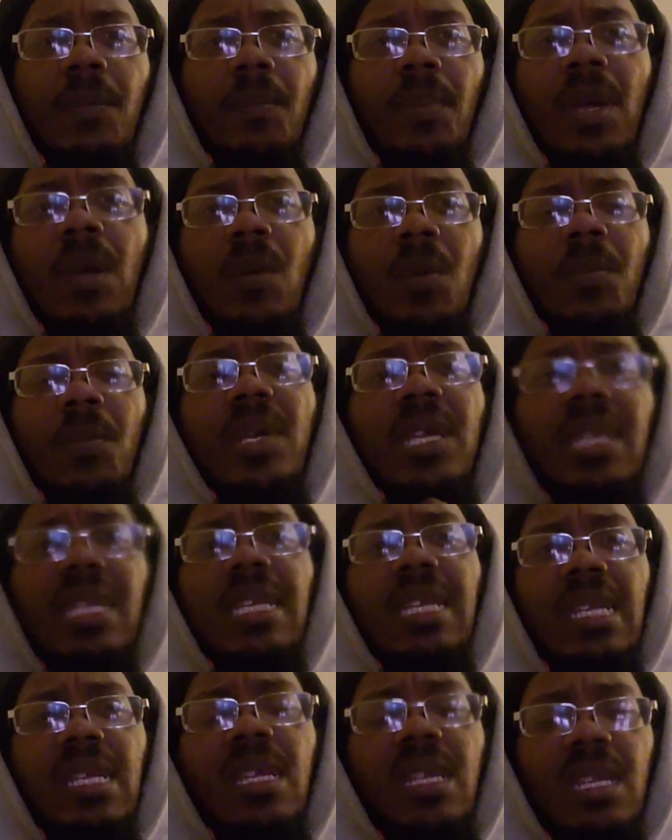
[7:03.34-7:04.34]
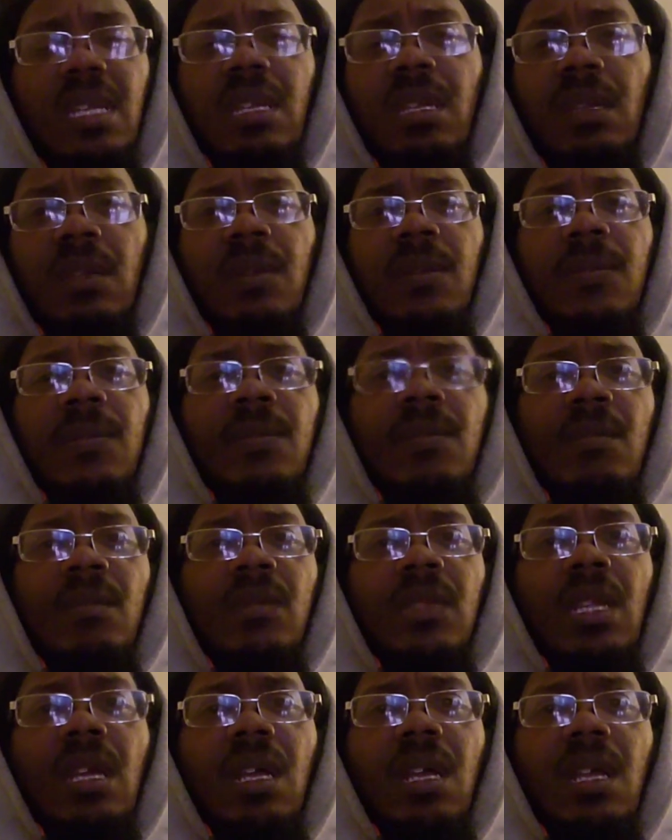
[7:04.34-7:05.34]
about. But he,
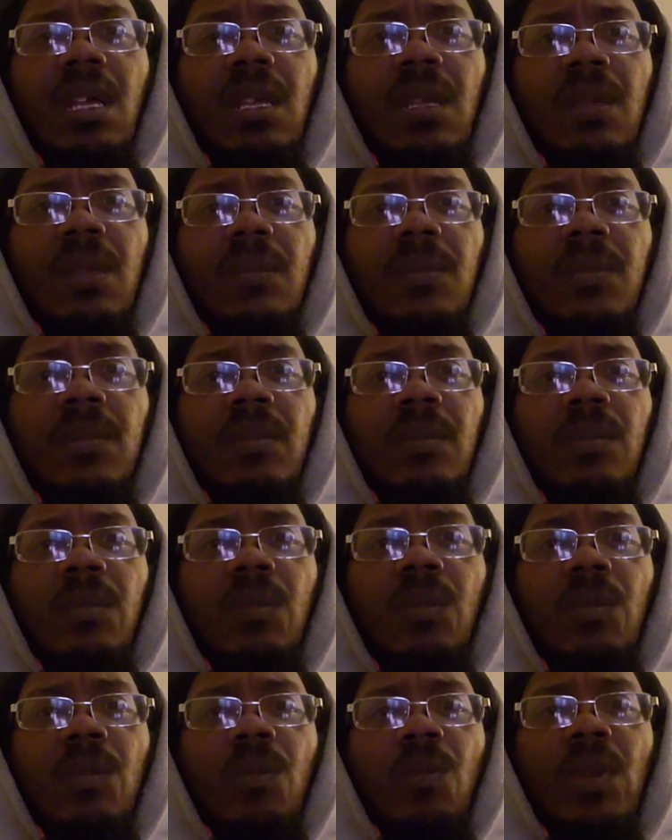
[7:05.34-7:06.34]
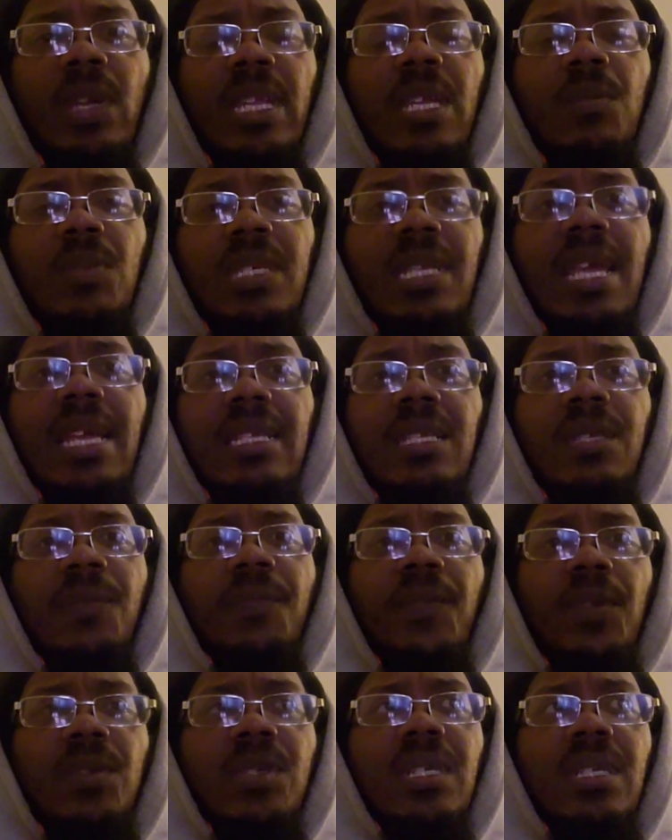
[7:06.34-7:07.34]
when he was asked the
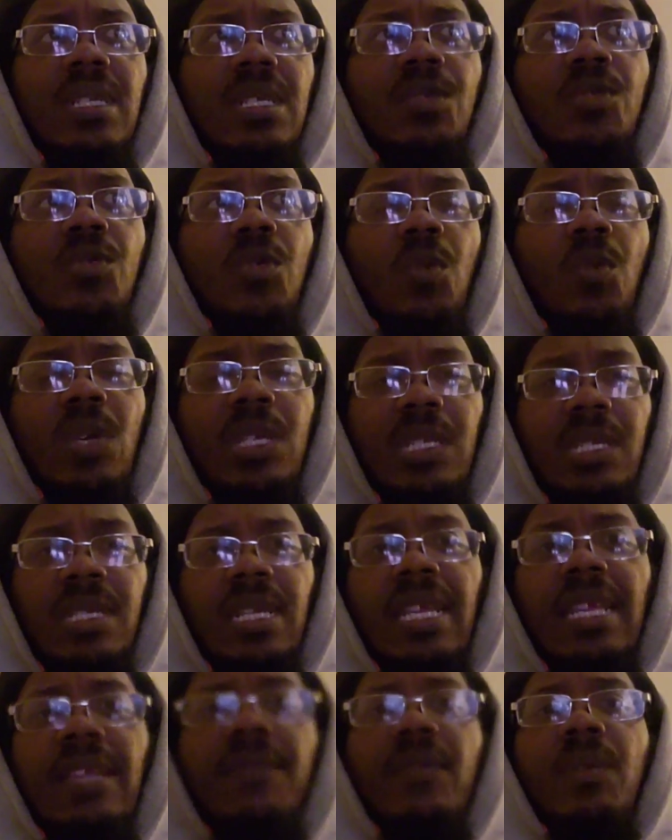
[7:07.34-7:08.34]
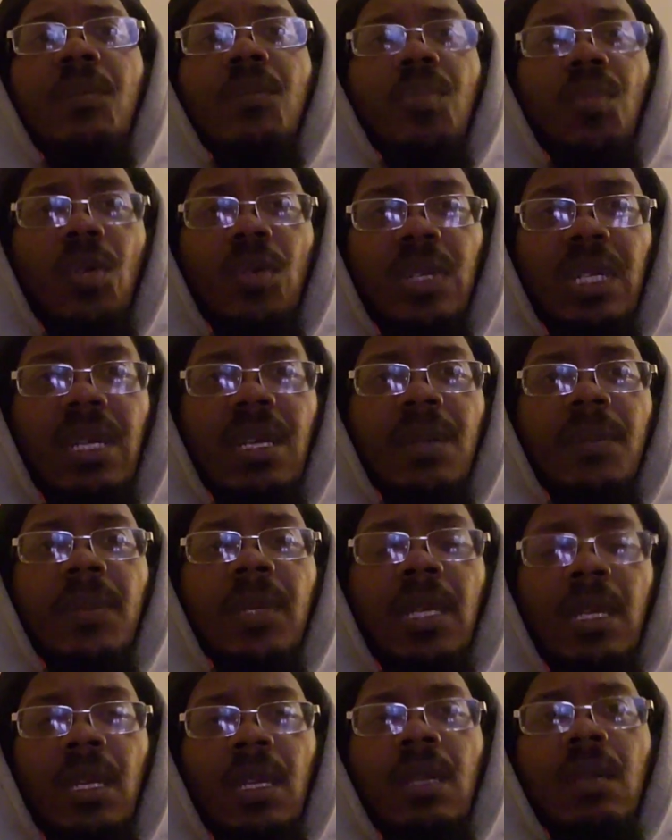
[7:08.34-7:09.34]
first initial question, he even brought up,
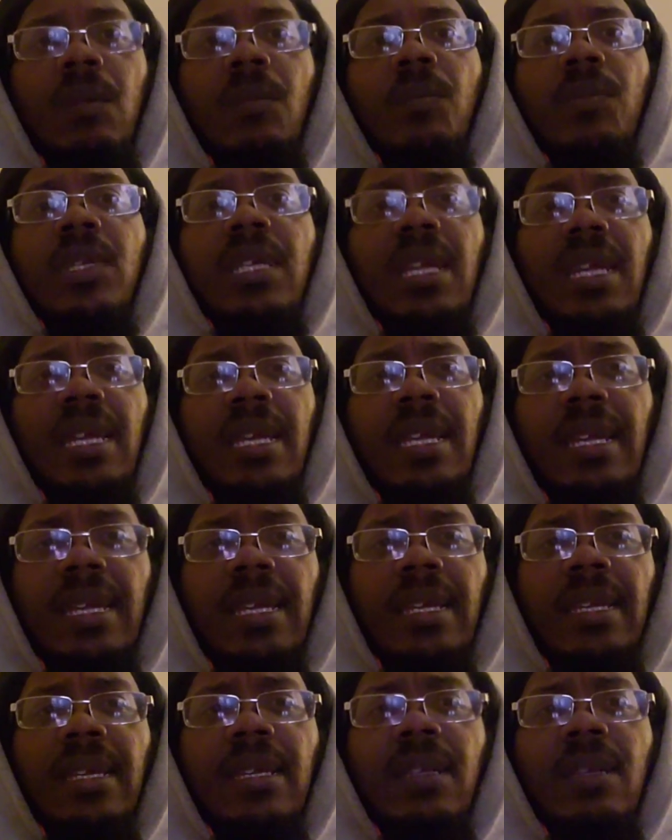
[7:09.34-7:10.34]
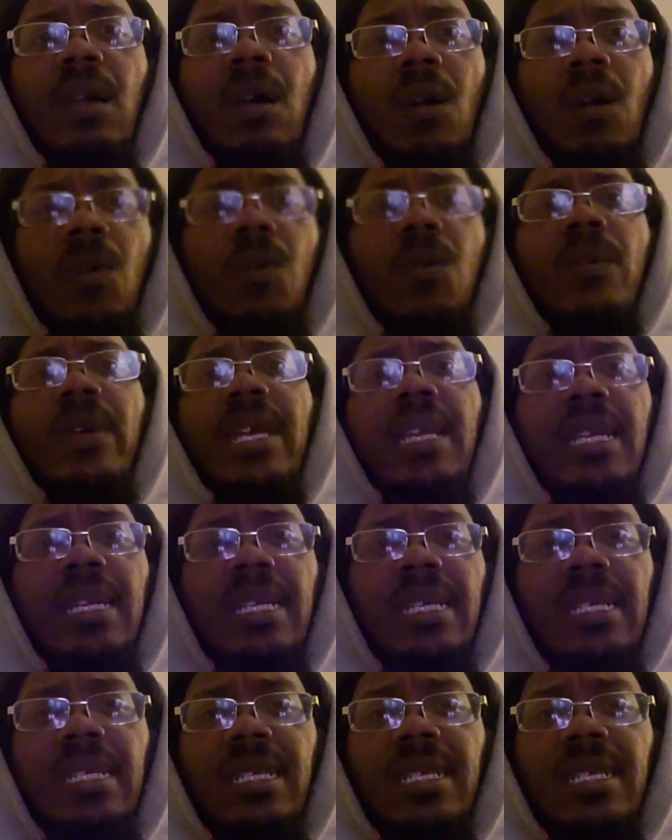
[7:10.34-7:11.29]
yeah. Oh, and